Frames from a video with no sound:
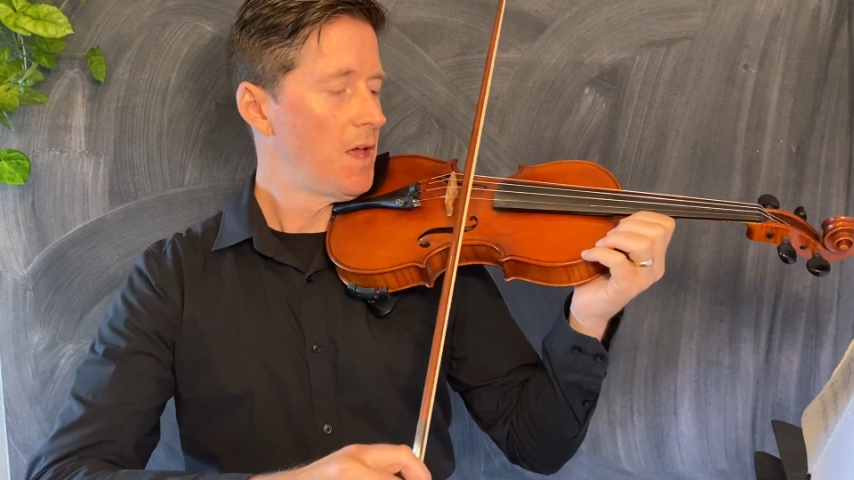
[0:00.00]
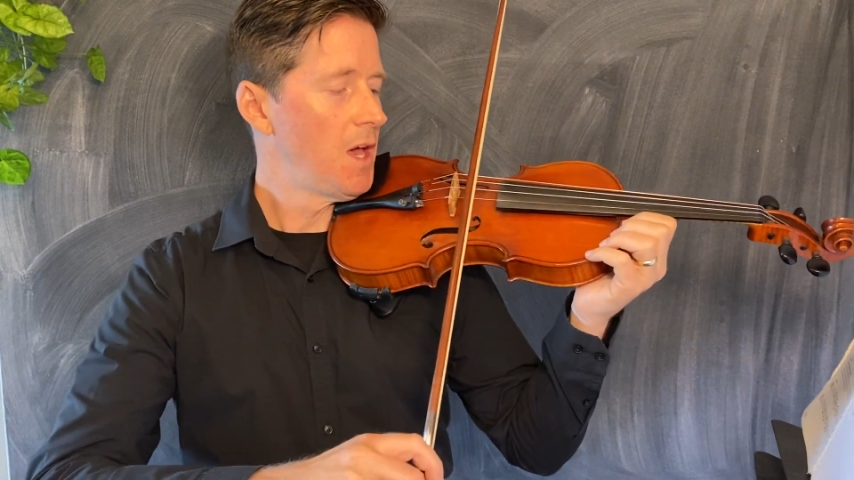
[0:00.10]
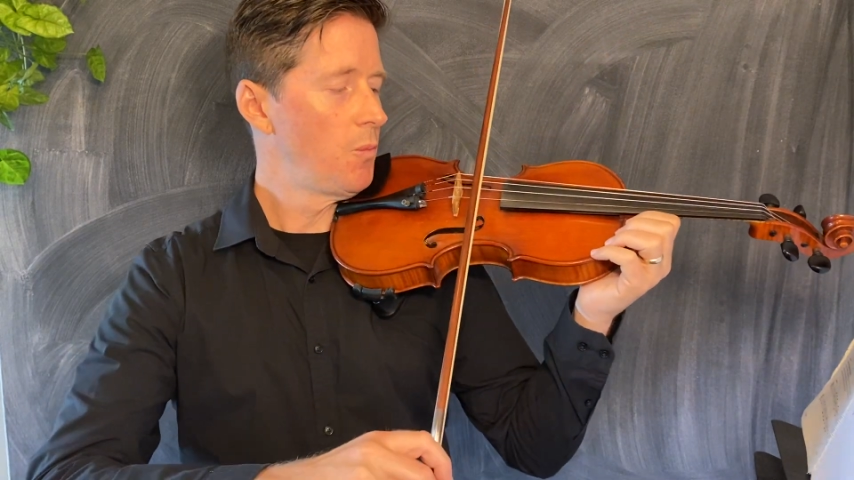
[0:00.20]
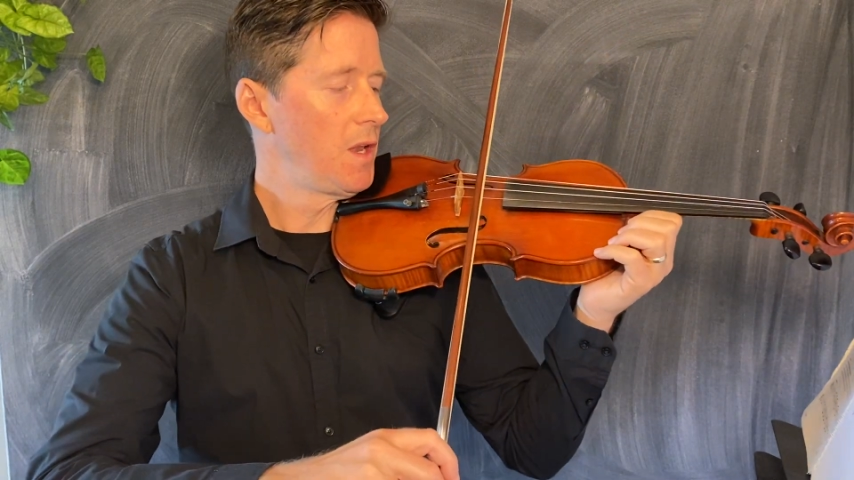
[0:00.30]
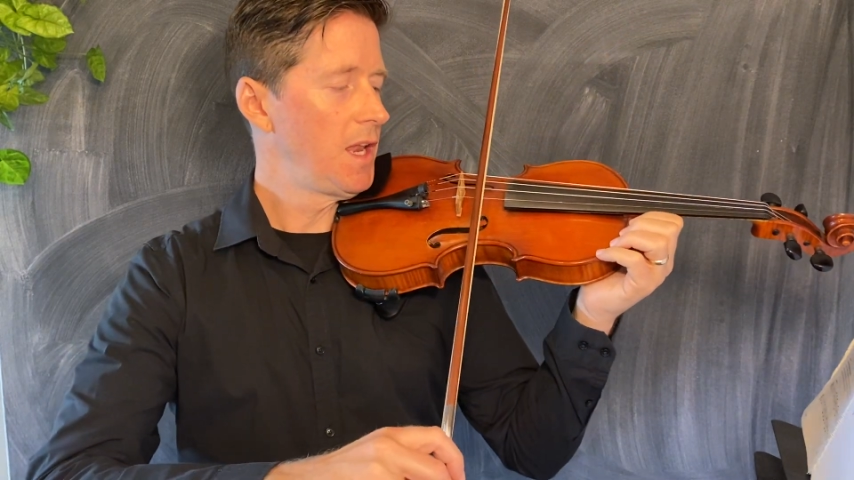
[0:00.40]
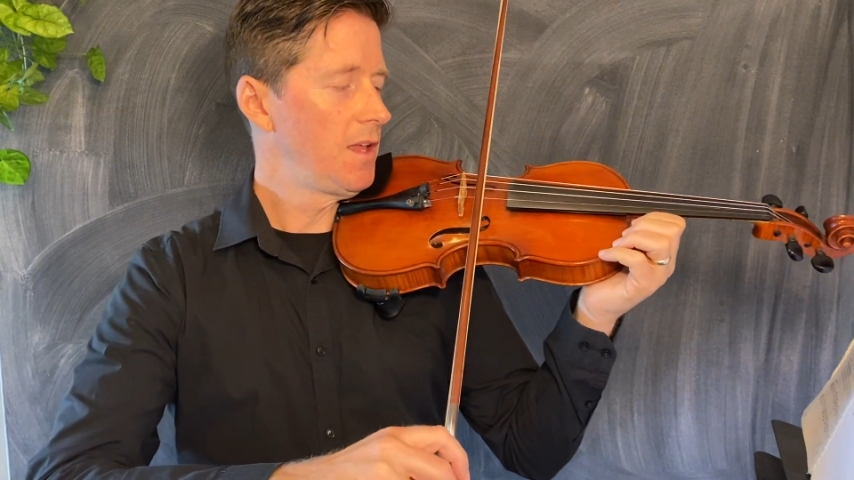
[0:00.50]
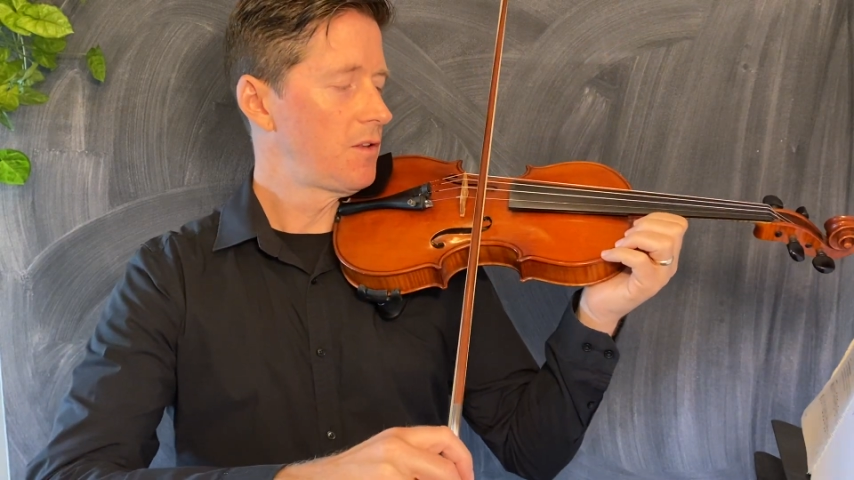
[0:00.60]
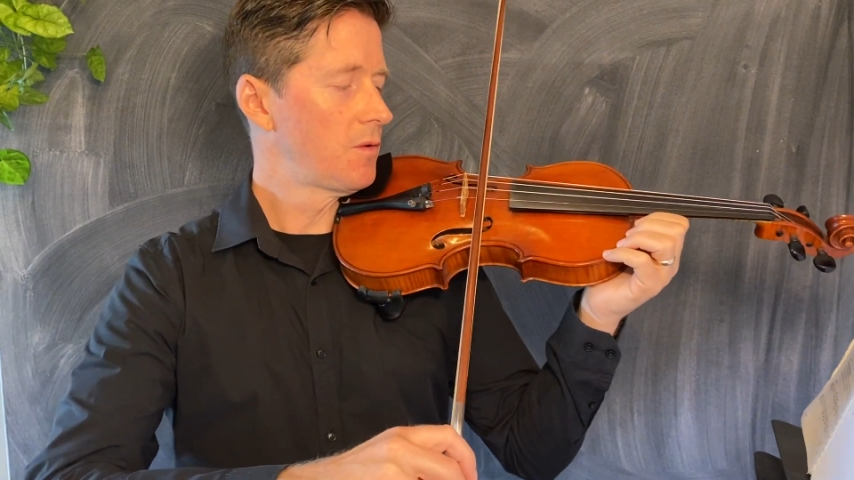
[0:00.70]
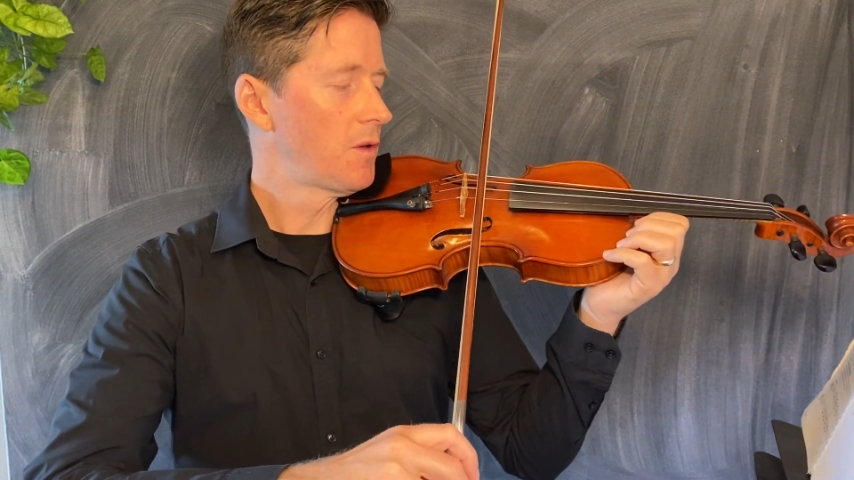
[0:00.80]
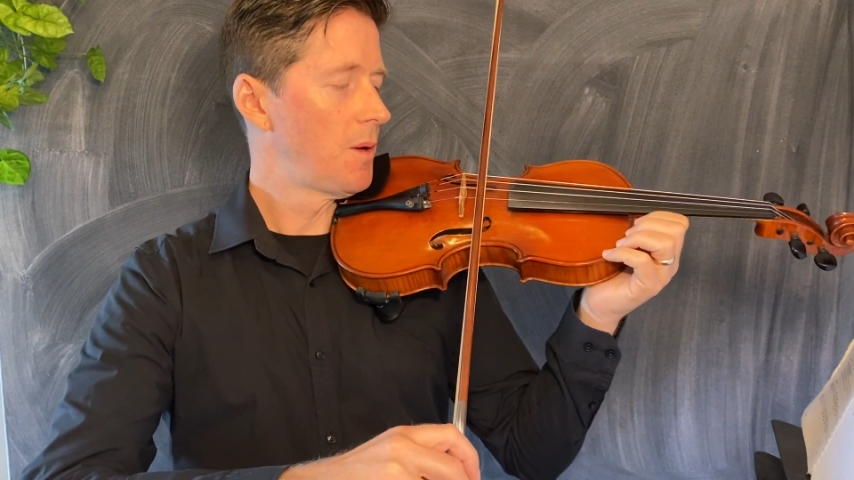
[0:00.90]
and we need
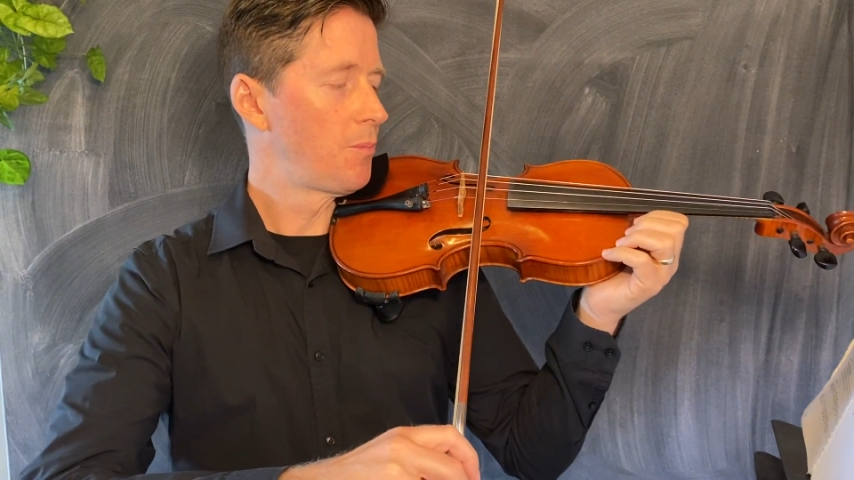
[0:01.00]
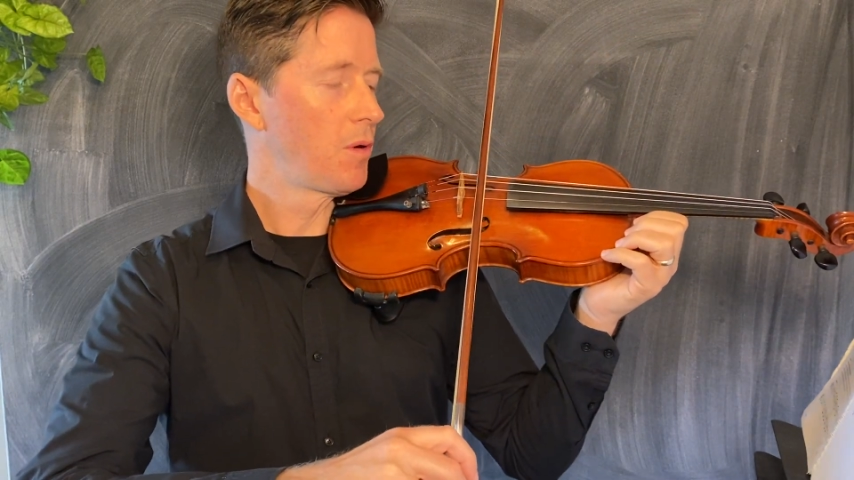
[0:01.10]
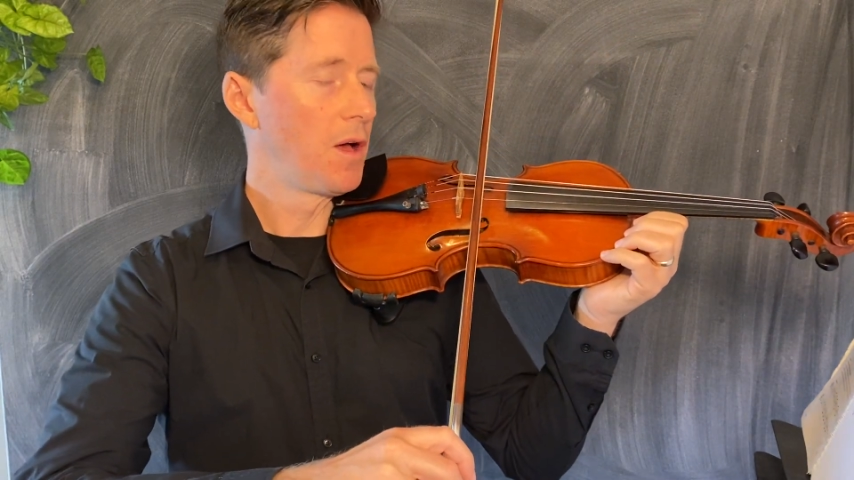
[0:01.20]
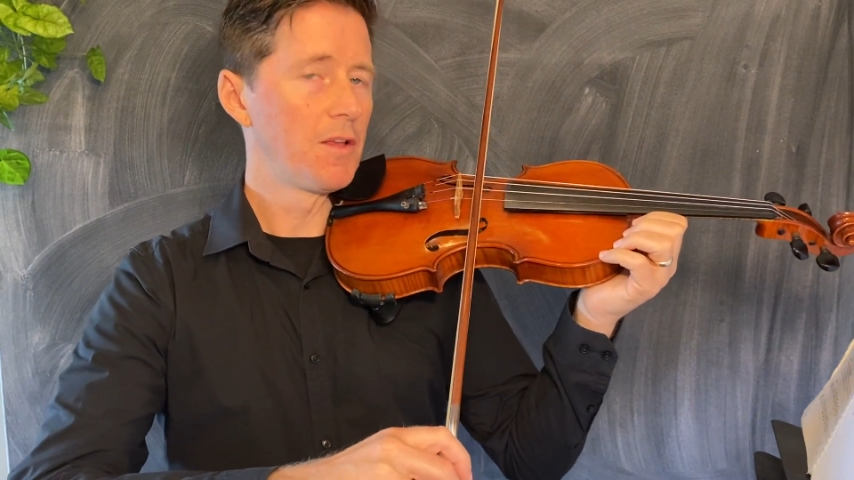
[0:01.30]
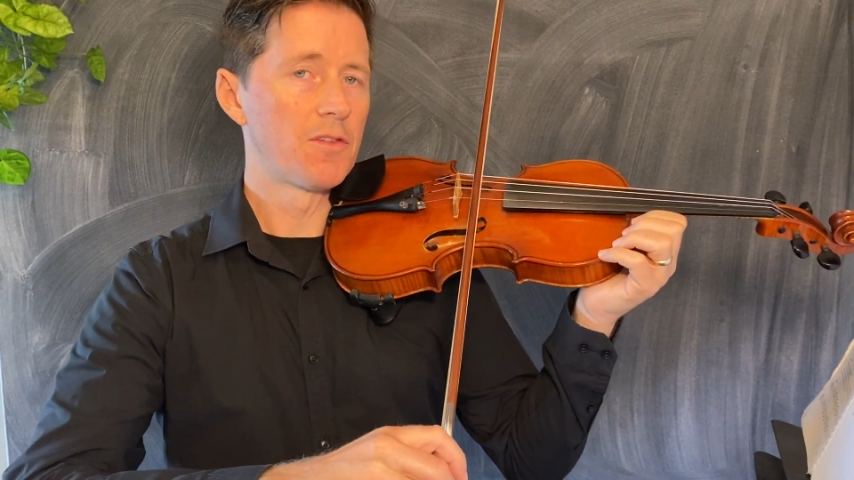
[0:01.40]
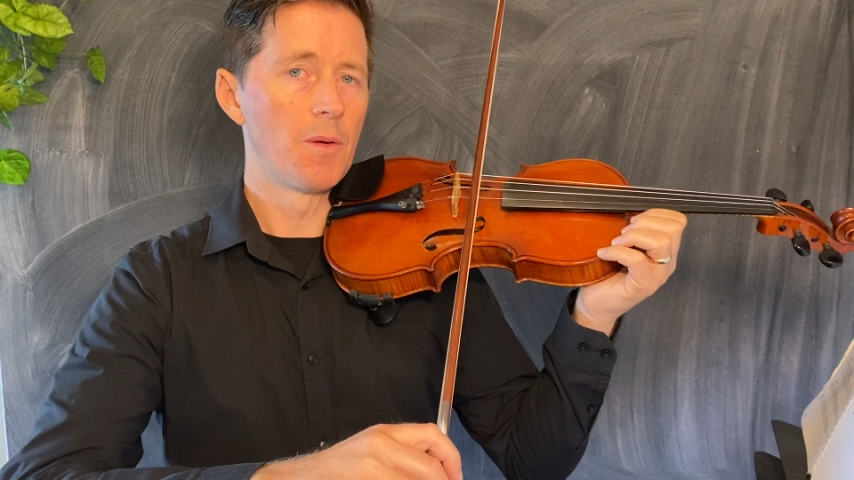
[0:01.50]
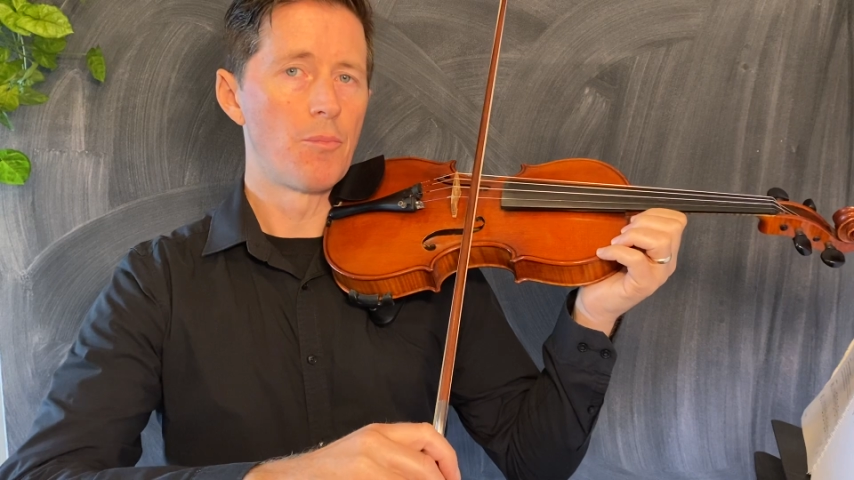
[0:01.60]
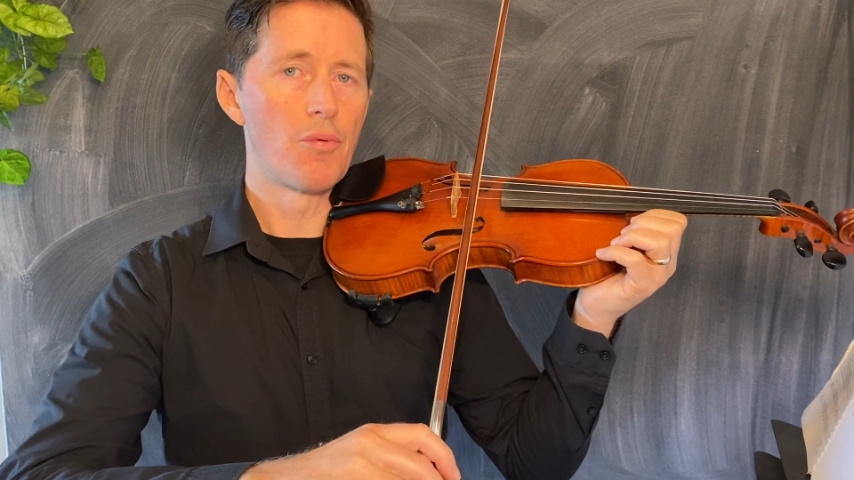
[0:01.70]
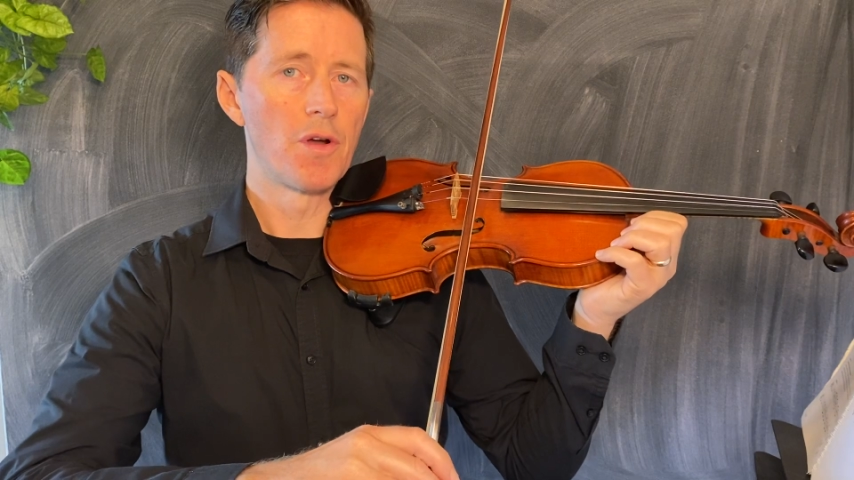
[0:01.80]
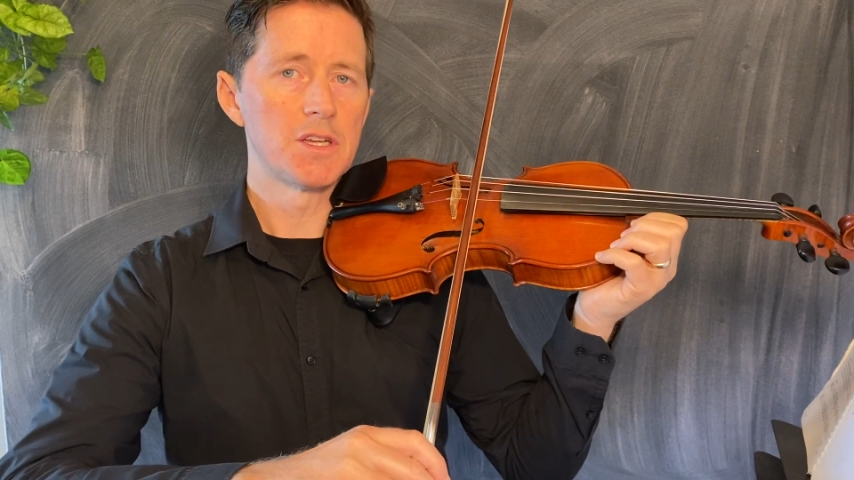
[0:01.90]
to apply
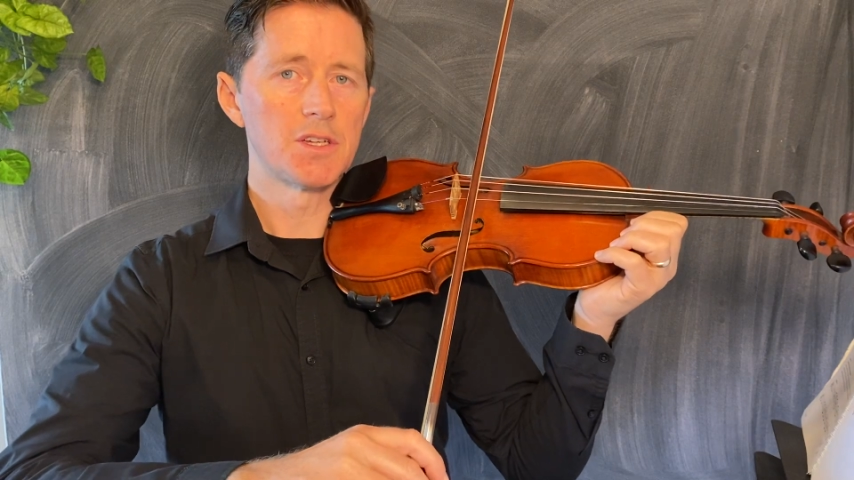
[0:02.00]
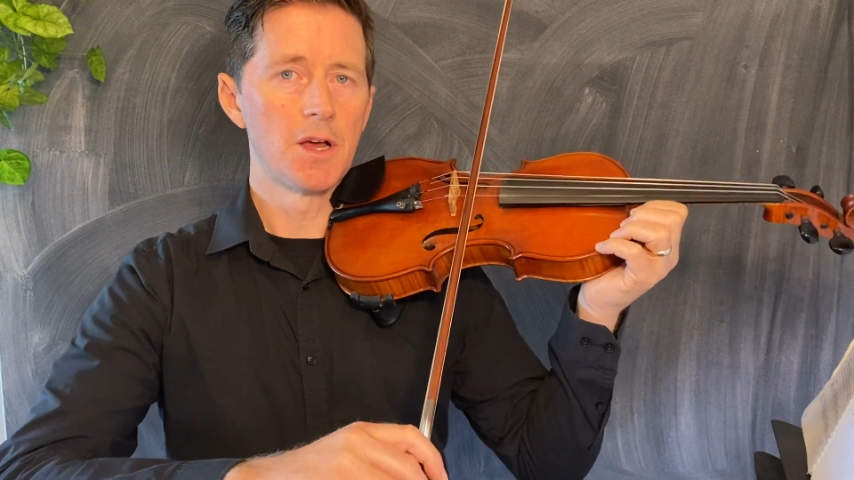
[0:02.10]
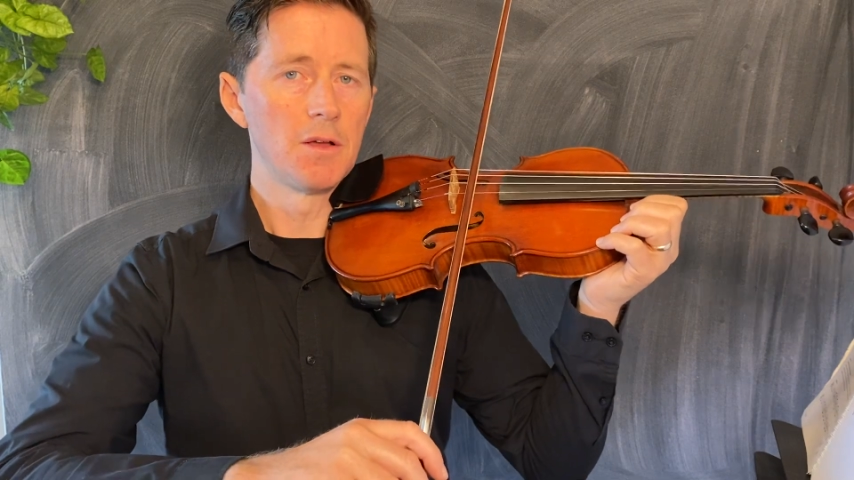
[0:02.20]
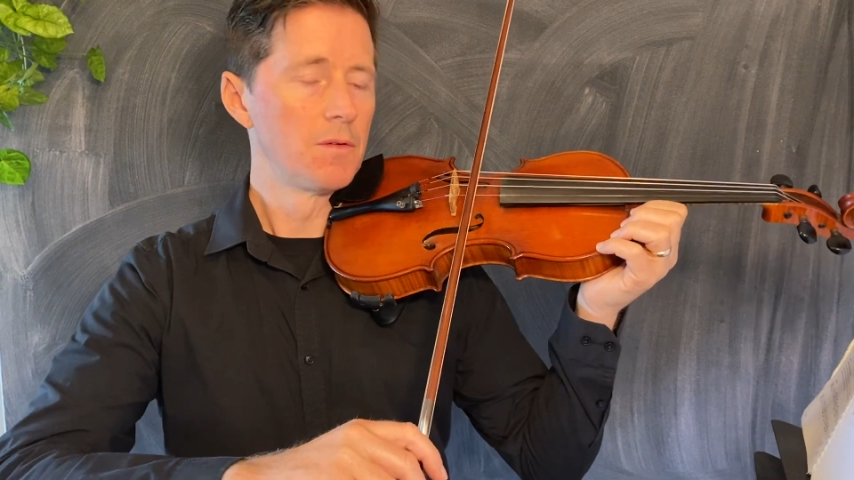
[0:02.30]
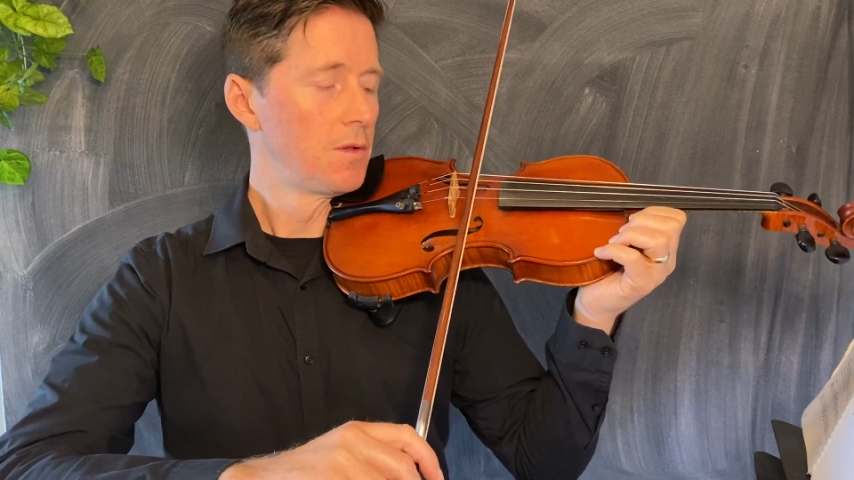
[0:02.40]
some pressure